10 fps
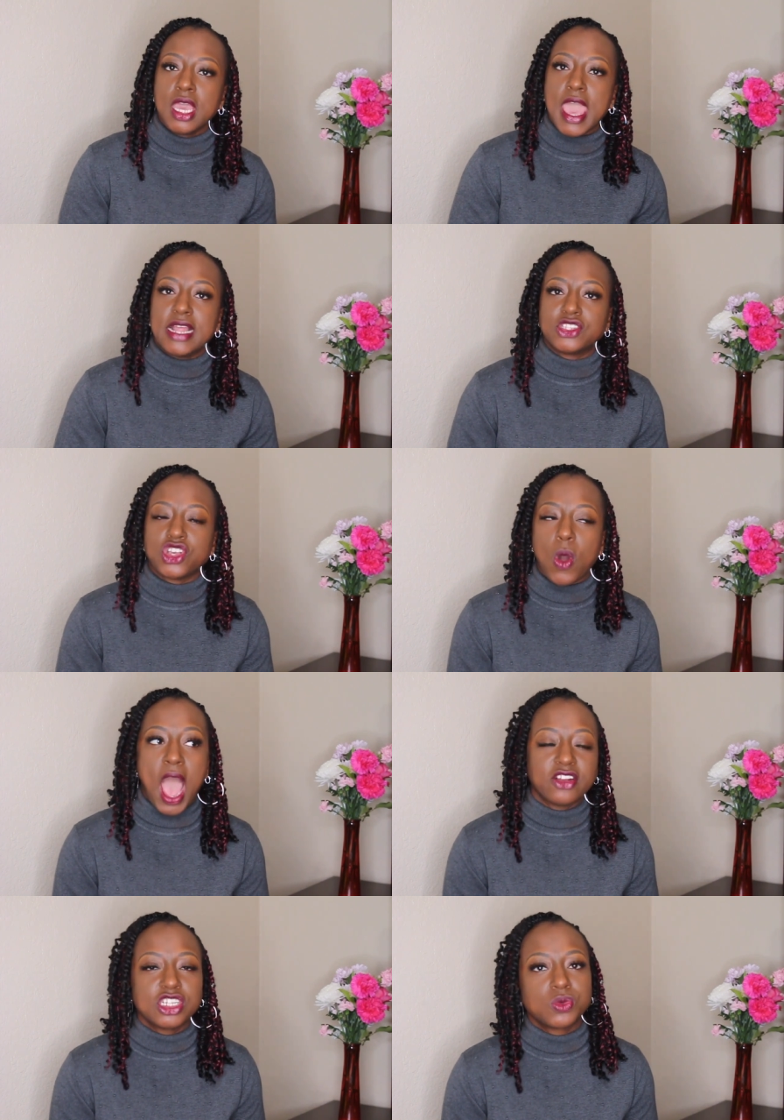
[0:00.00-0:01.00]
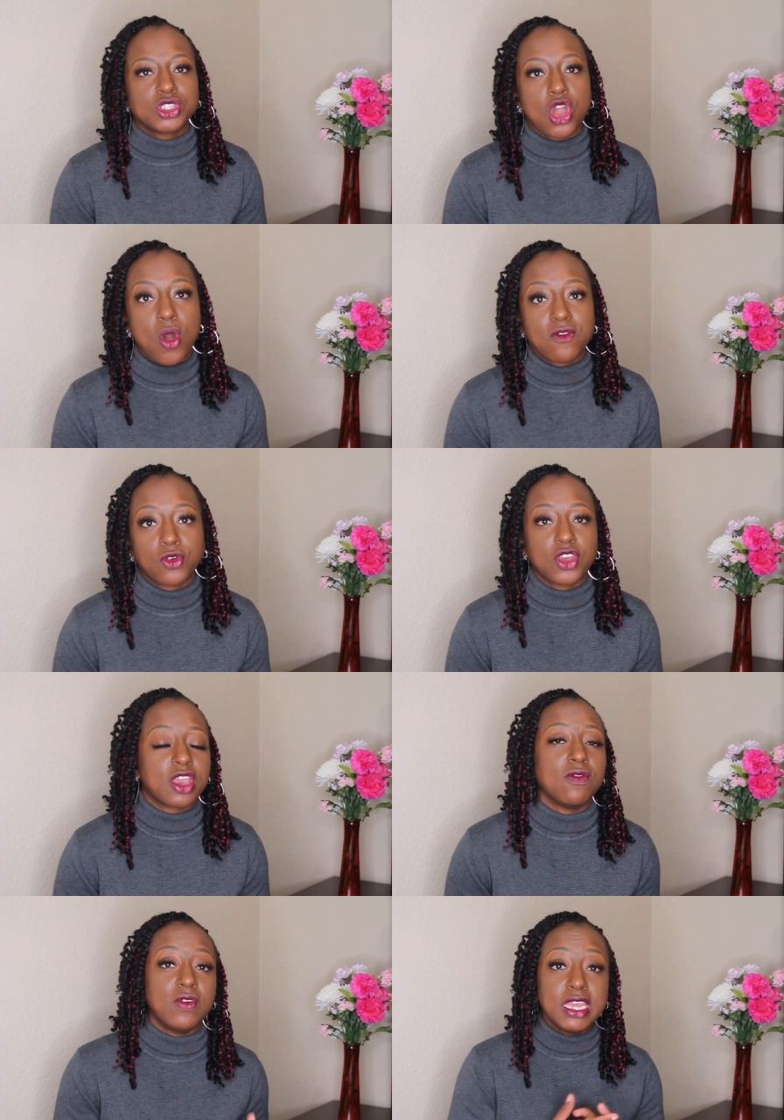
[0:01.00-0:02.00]
And so I just was going for the
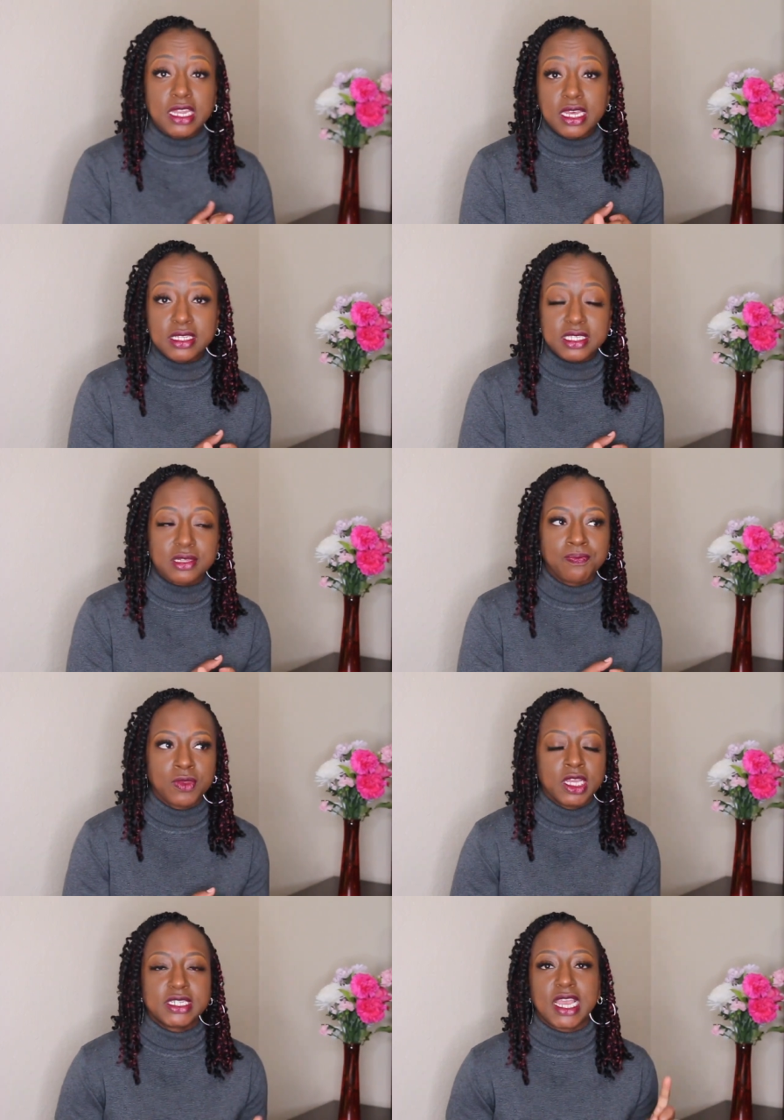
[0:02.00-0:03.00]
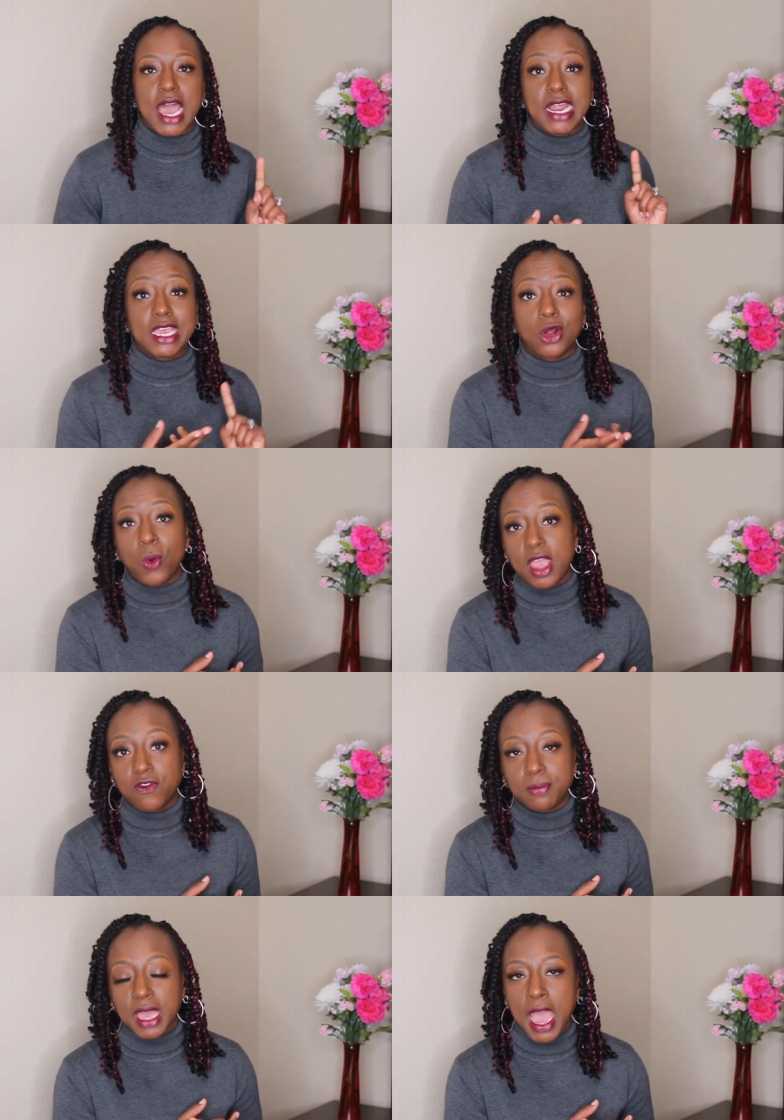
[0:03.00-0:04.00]
convenience to kind of get away
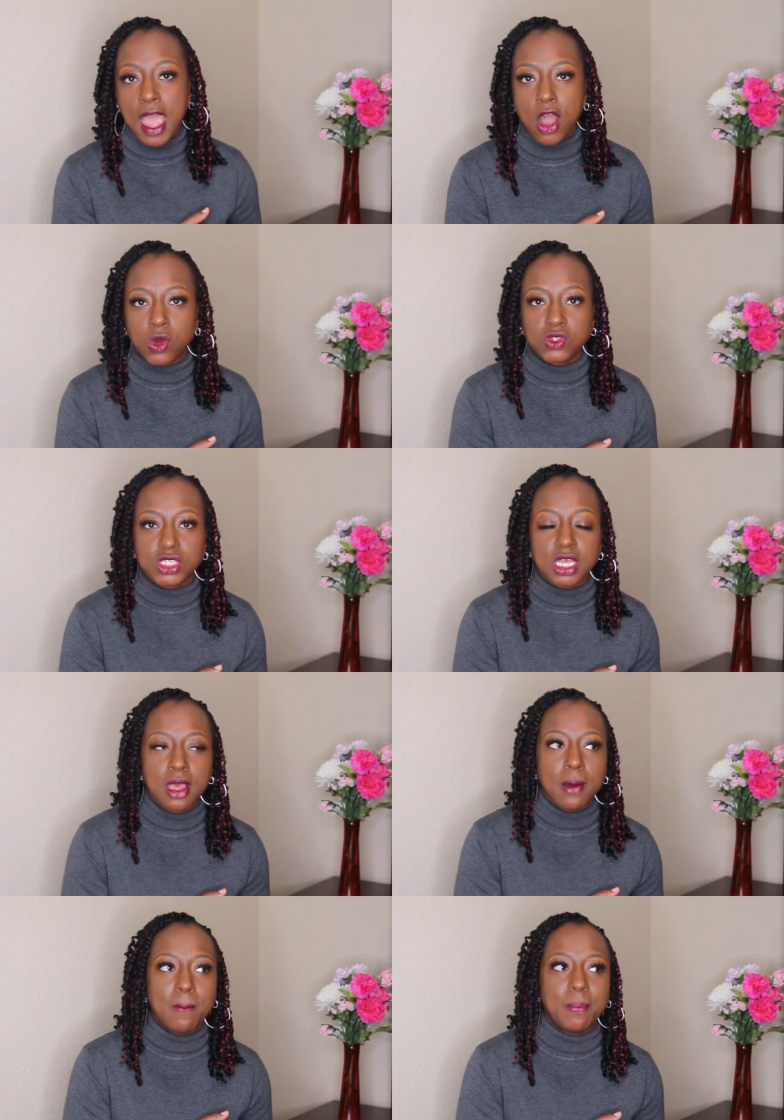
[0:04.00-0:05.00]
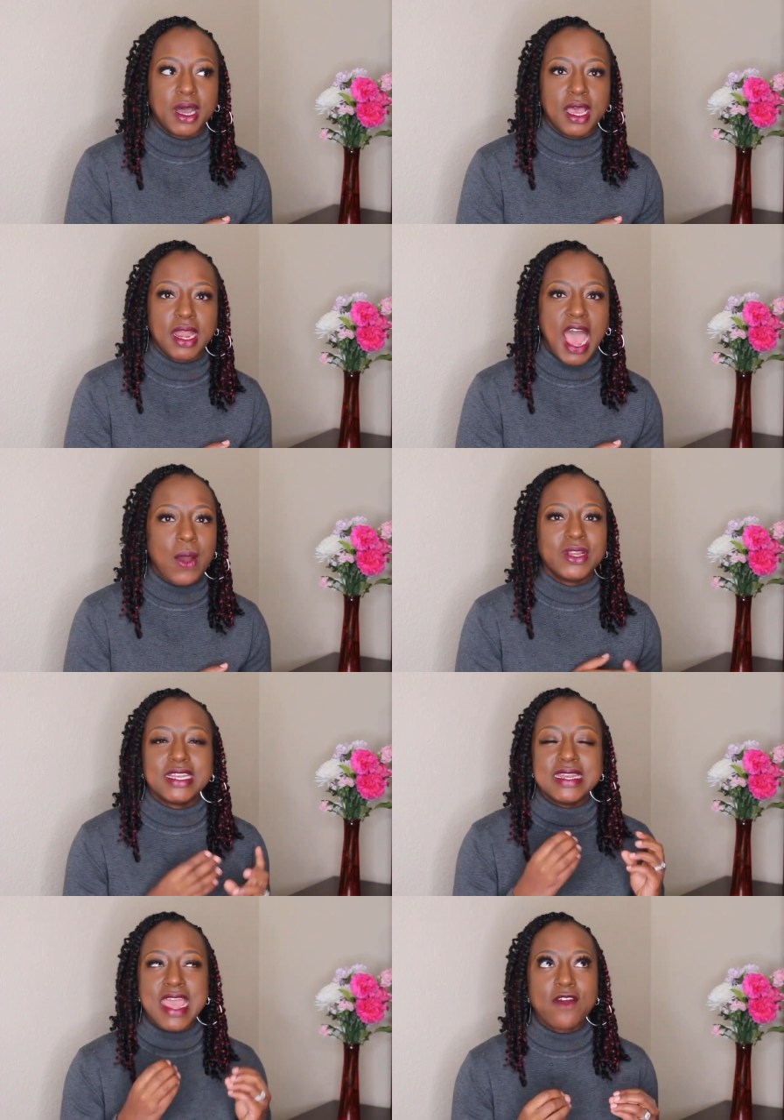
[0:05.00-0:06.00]
from the house, but I would
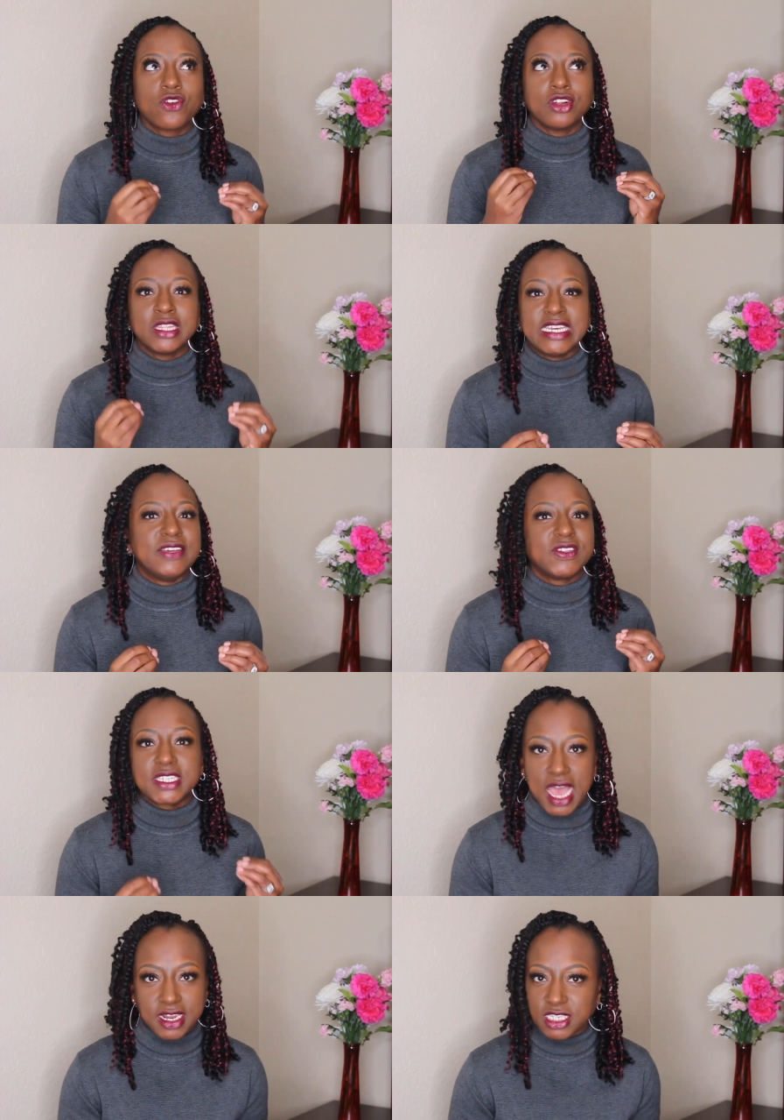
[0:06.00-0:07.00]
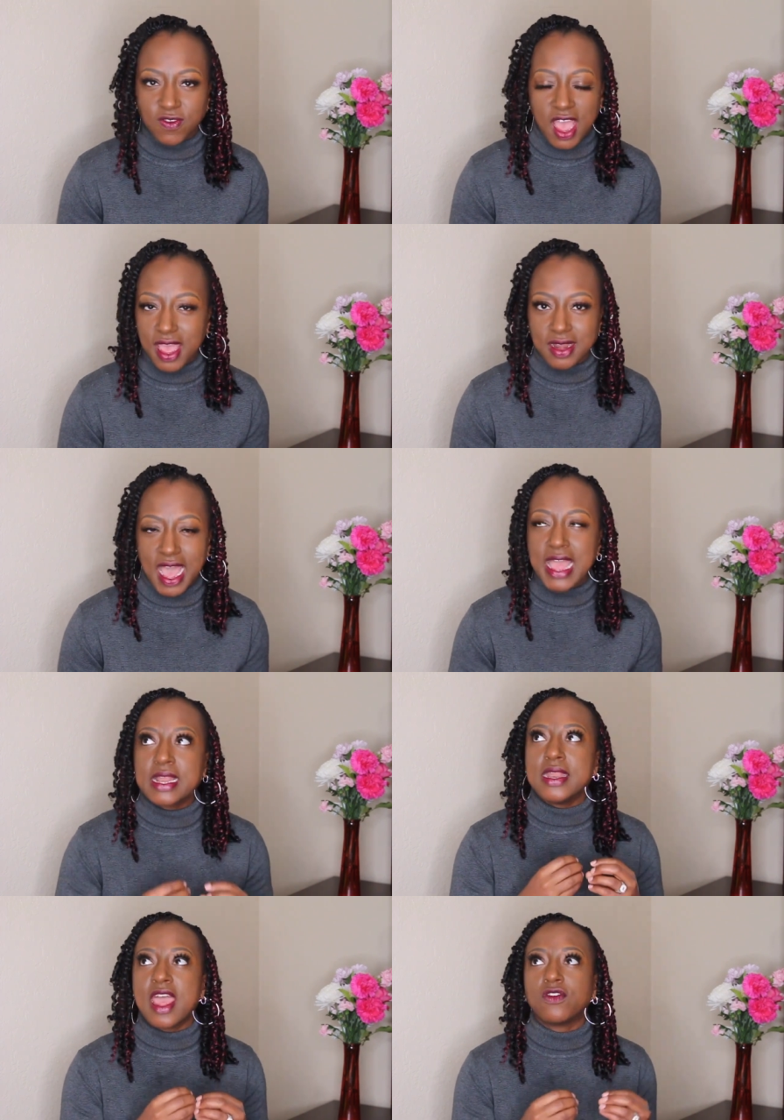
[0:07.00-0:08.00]
never leave satisfied. I
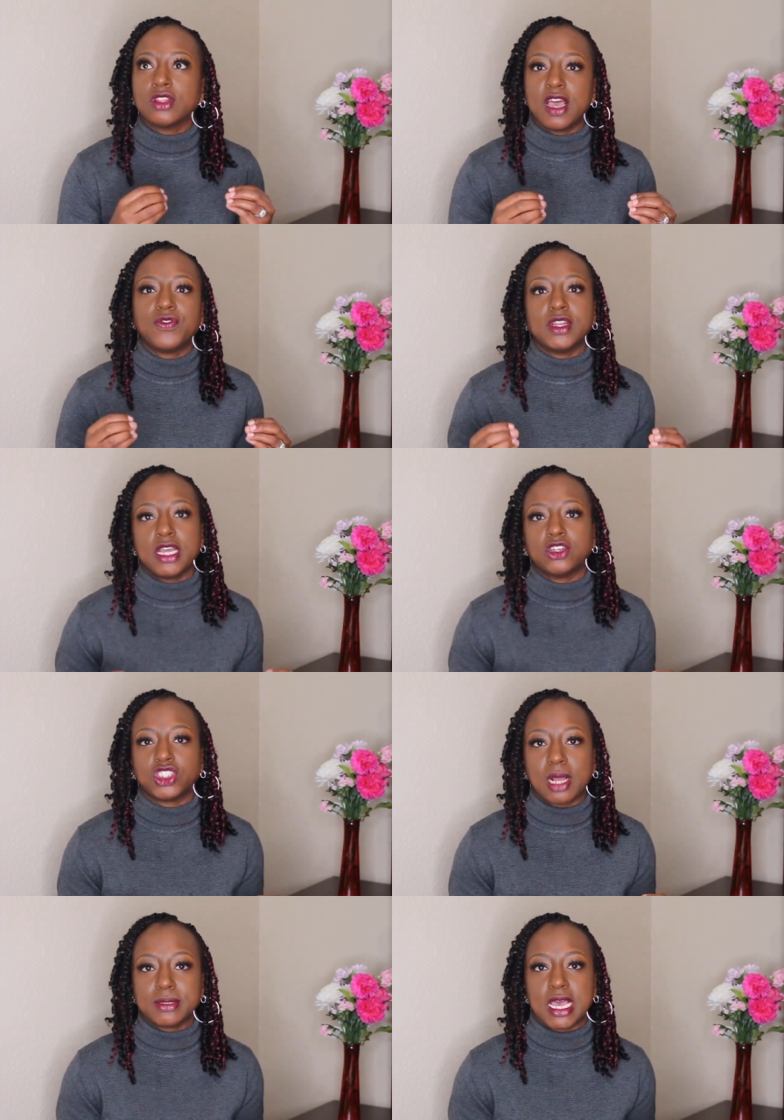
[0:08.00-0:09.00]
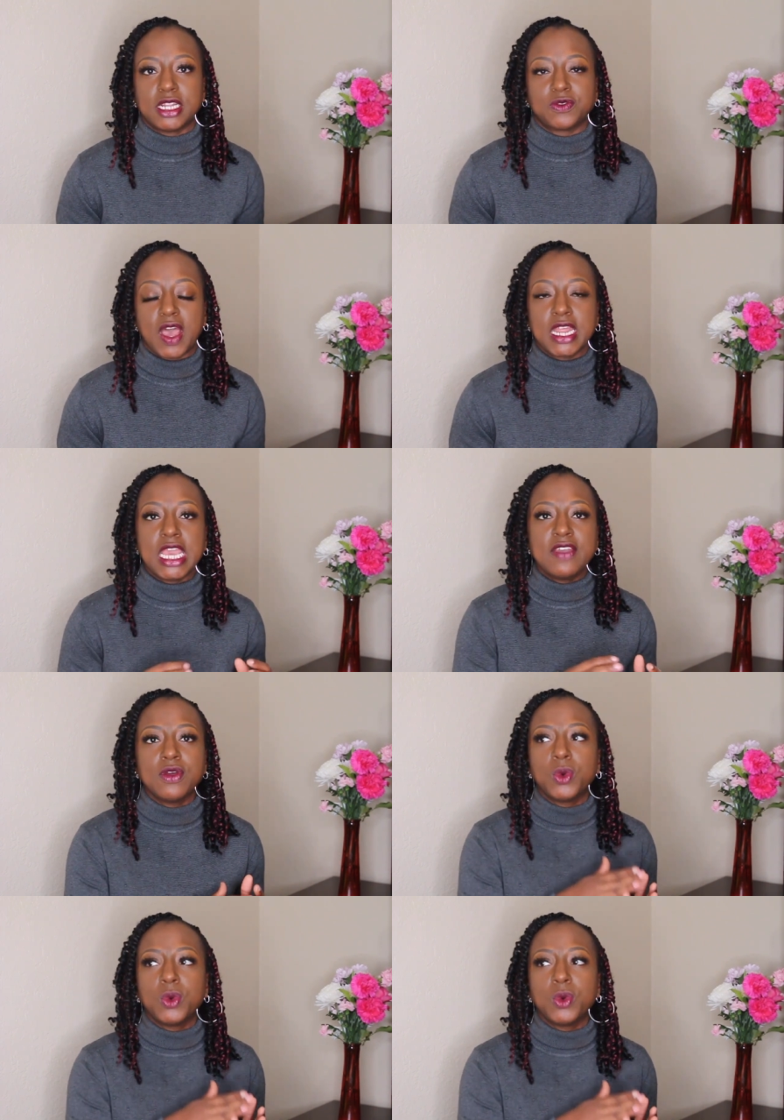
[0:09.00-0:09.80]
never left the nail shop satisfied. Even